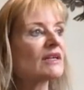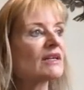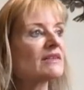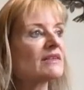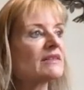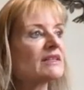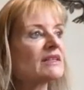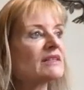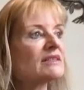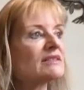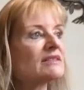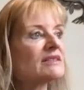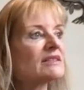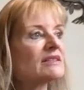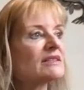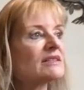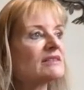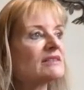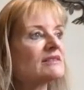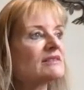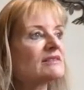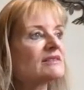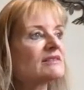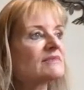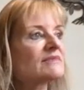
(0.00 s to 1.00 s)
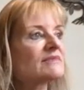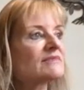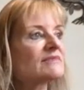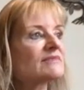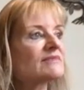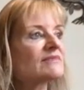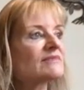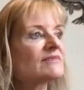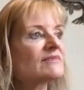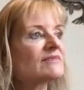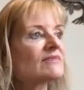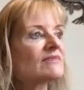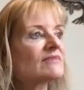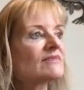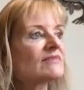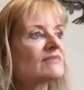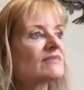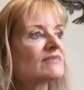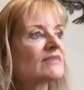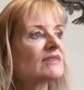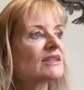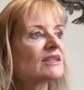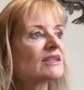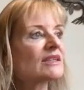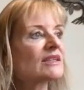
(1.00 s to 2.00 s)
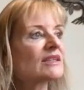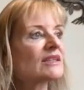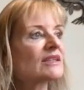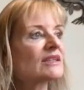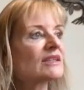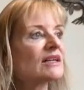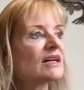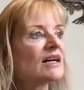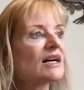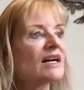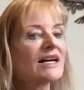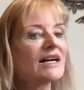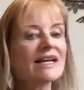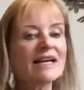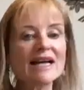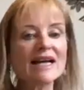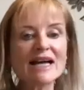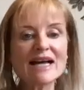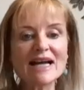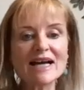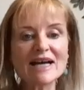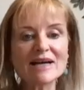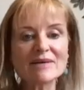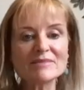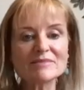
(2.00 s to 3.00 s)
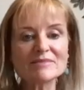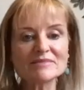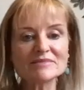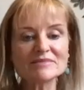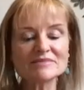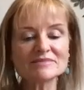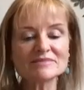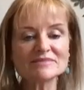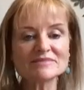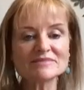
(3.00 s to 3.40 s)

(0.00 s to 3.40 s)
And this is, I am,